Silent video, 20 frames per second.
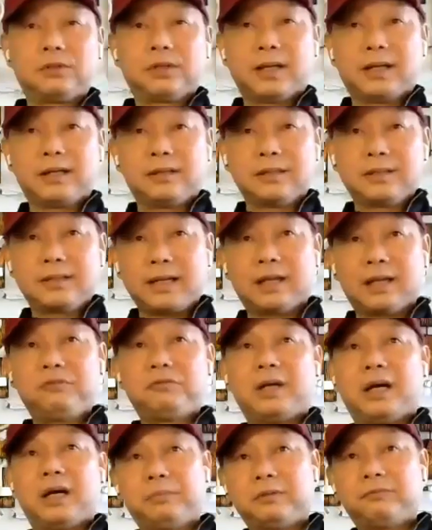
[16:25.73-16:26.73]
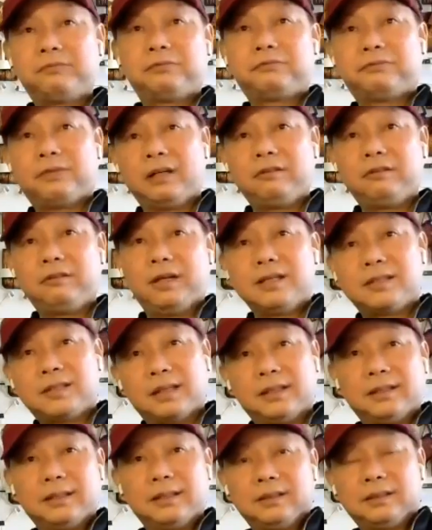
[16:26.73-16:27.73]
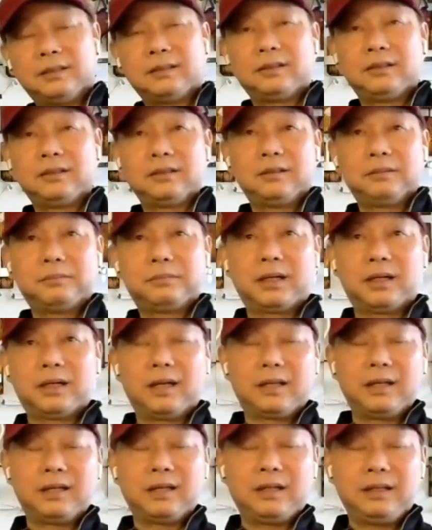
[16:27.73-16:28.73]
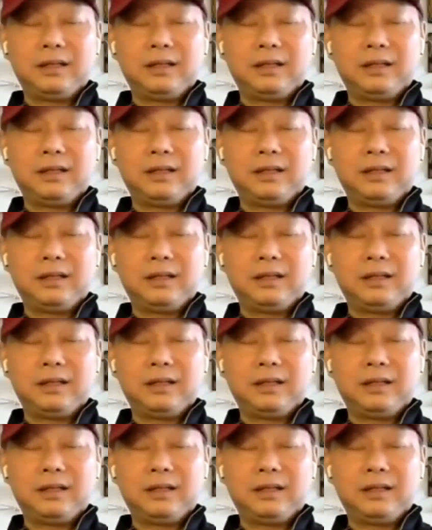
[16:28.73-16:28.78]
they have to get the second round of fundraising. But